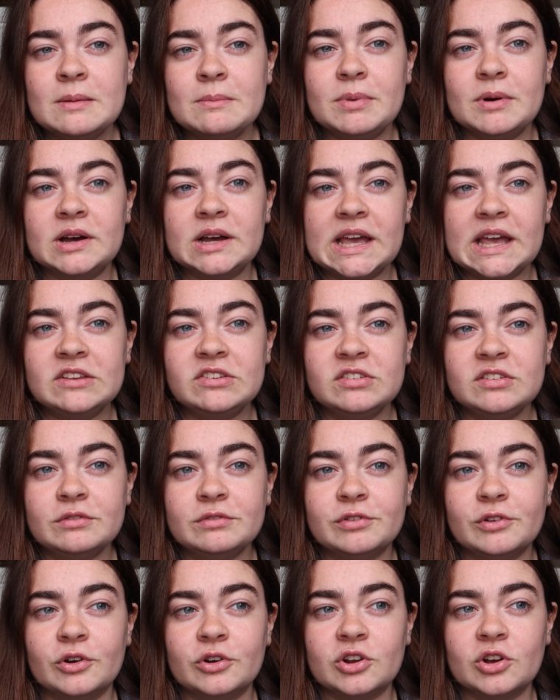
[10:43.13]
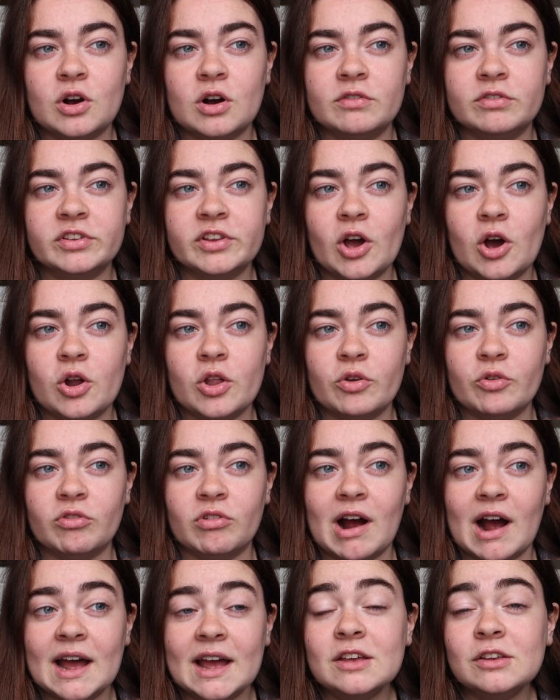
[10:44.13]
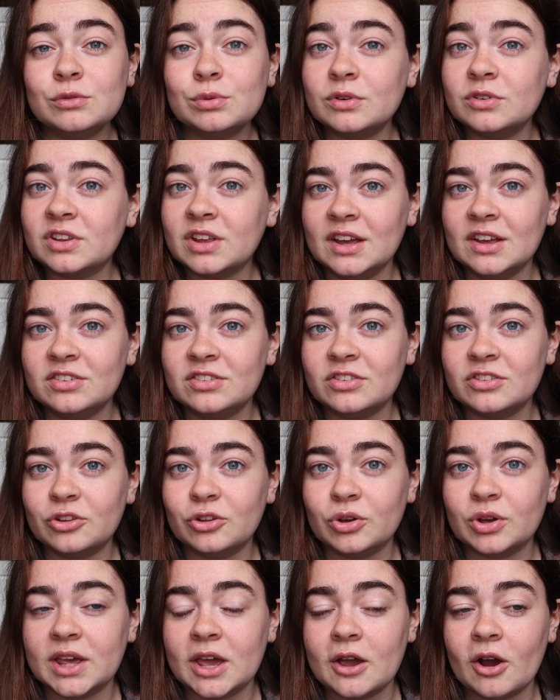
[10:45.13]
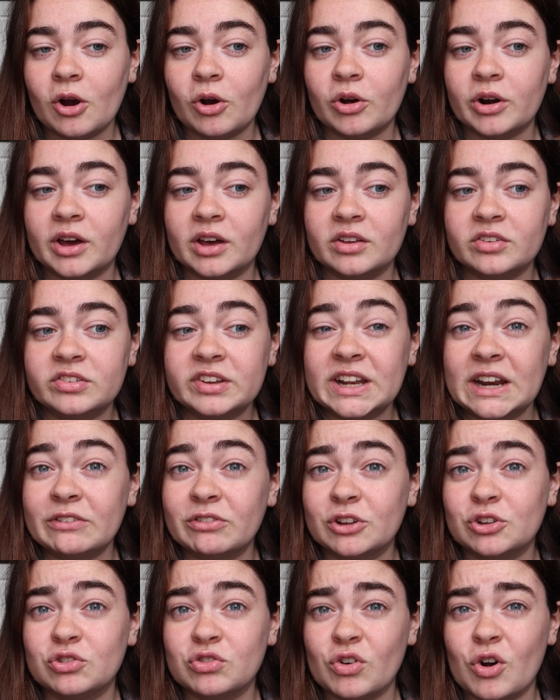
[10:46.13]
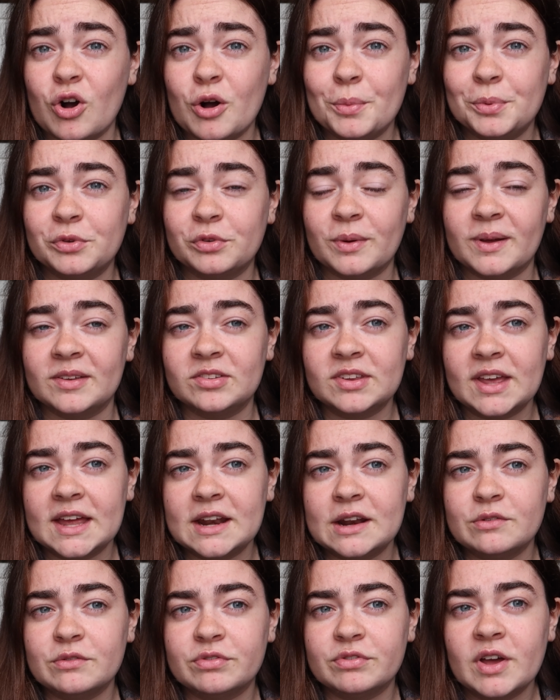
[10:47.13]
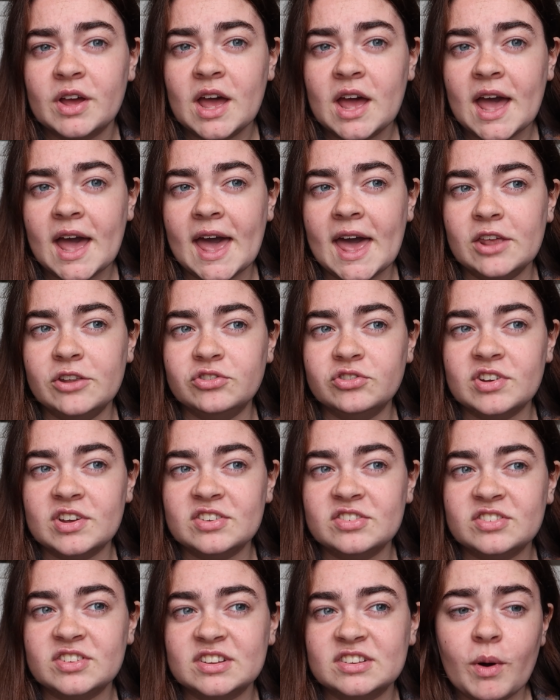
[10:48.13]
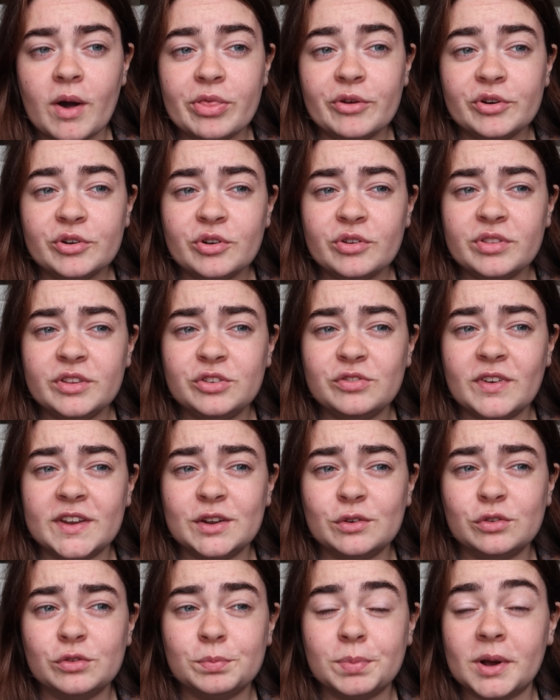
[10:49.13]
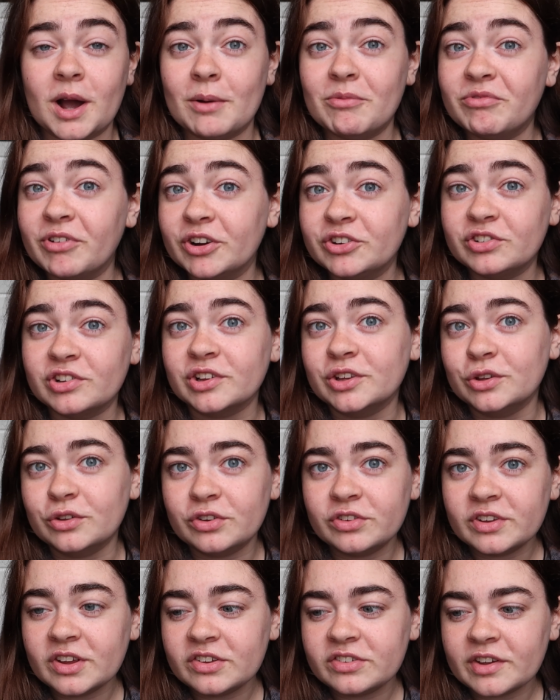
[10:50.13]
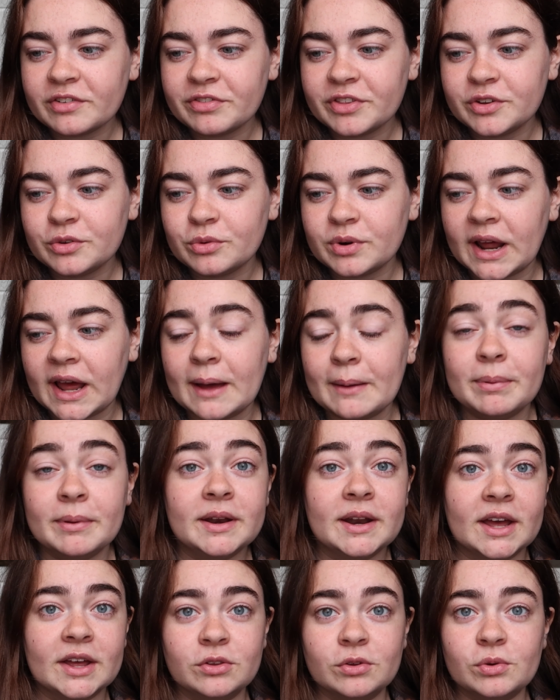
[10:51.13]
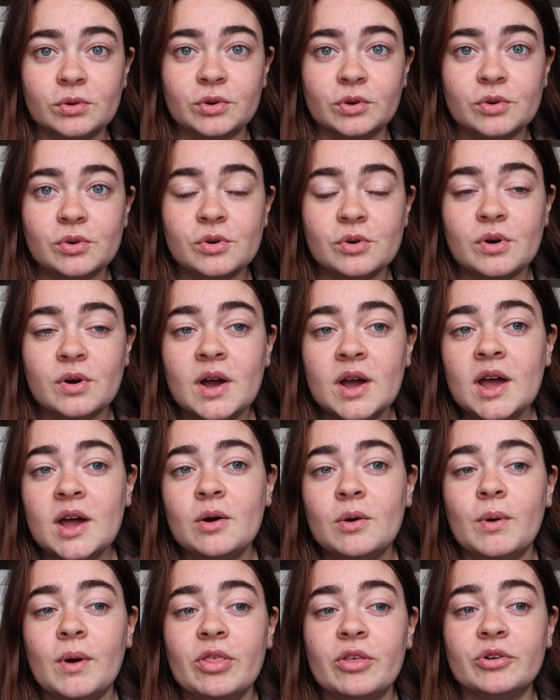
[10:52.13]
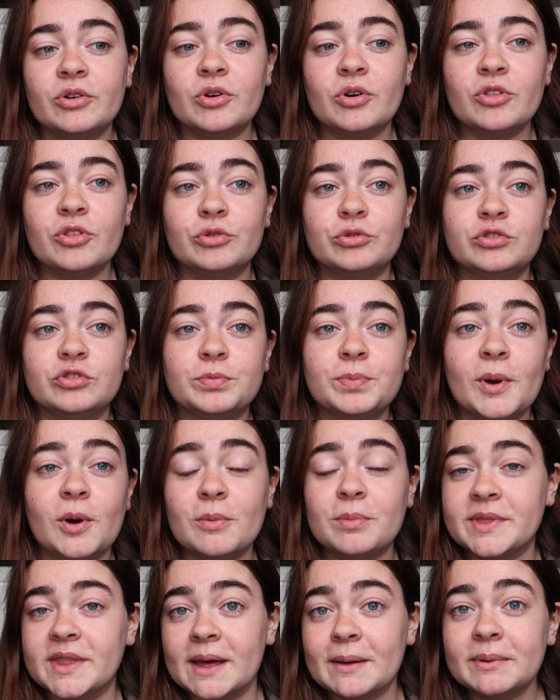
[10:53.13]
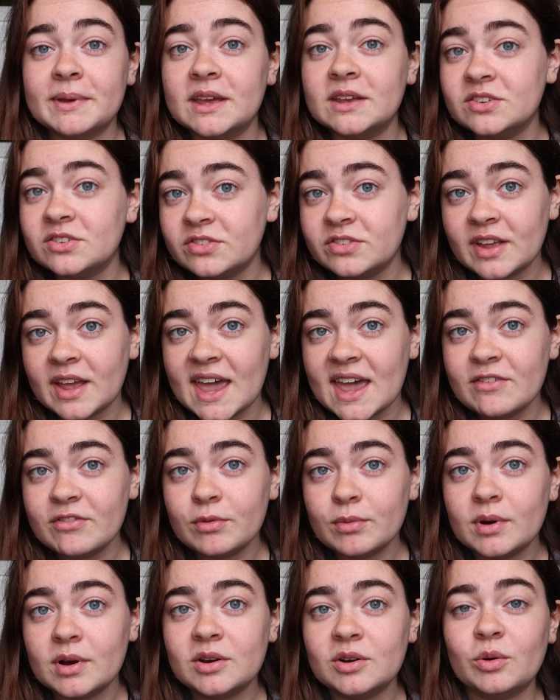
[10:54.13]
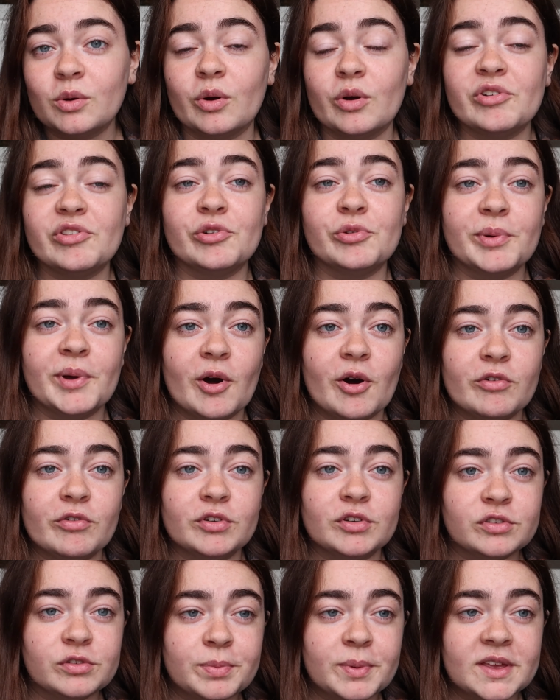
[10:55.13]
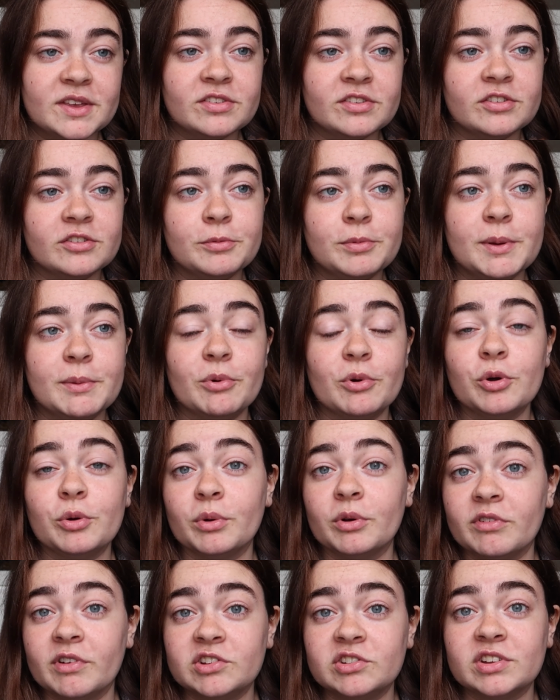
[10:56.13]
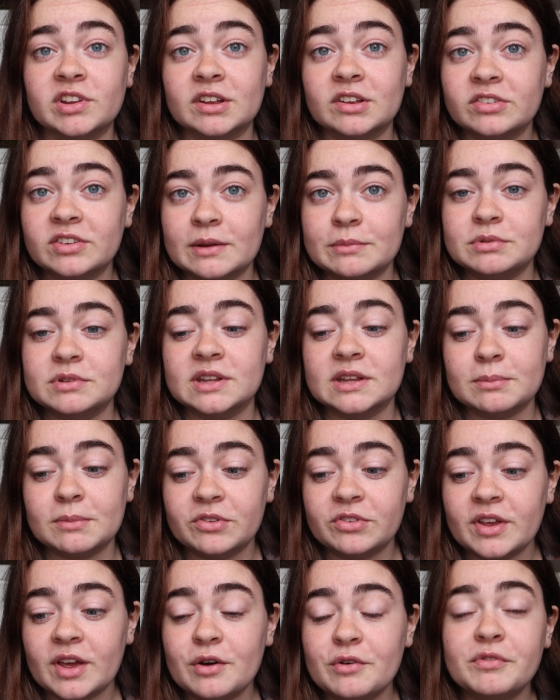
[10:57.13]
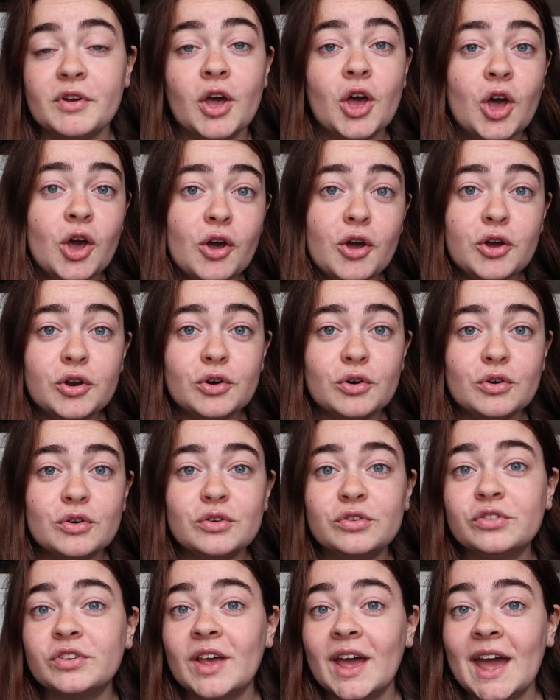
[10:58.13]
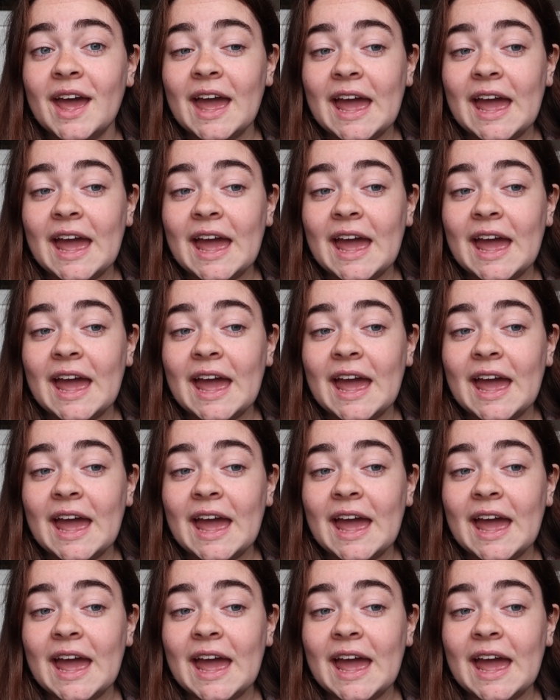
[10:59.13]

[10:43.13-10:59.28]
But cases in Florida are obviously on the rise, whereas cases in the UK are on a significant drop. So it is kind of interesting. Whether or not these videos become virtually useless if they don't happen, I don't know. Whether or not they'll just be opening applications to everyone, or if they'll be offering spaces to people who were originally accepted like myself, who knows?